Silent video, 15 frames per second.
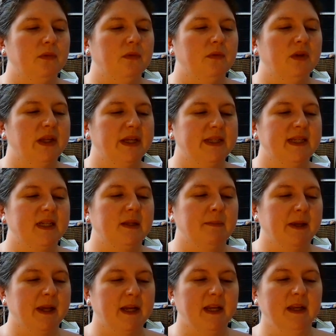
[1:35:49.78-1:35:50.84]
I said at the
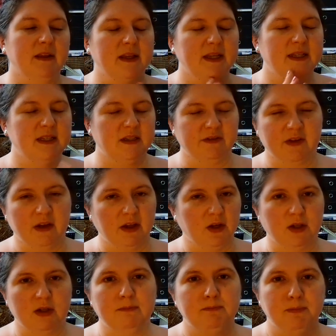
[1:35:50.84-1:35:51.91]
beginning, there is stuff going
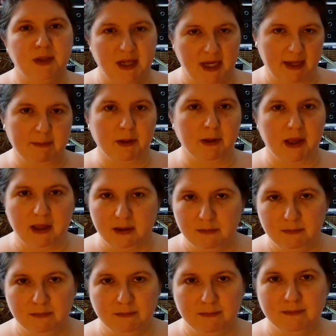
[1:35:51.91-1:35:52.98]
on, but I am okay.
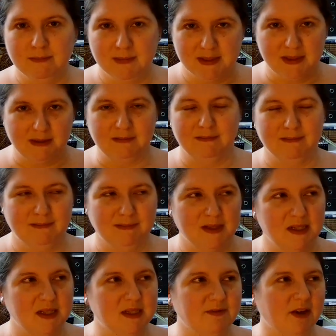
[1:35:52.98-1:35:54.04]
So
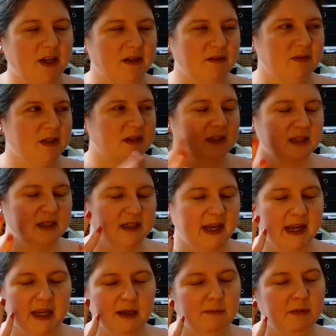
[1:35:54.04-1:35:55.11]
it's fine. It's
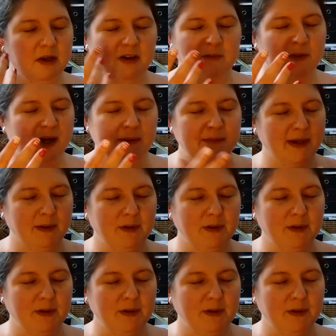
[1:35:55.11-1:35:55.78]
taking up a lot of brain